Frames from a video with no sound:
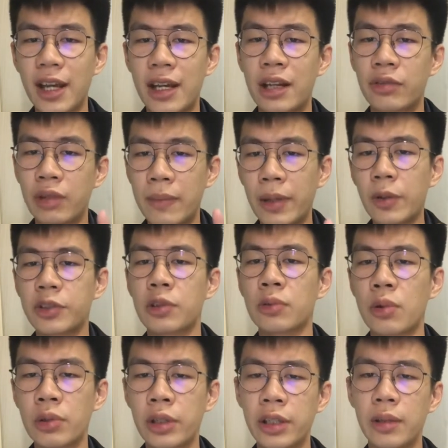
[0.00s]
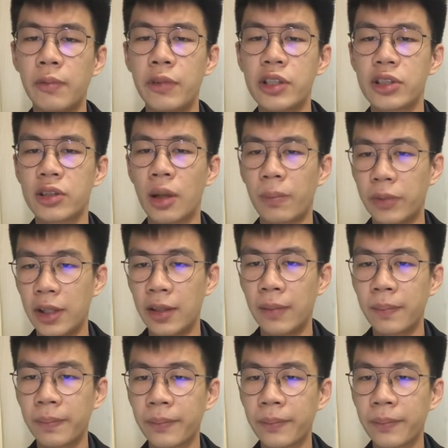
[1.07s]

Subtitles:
and an agreement was concluded which stopped it.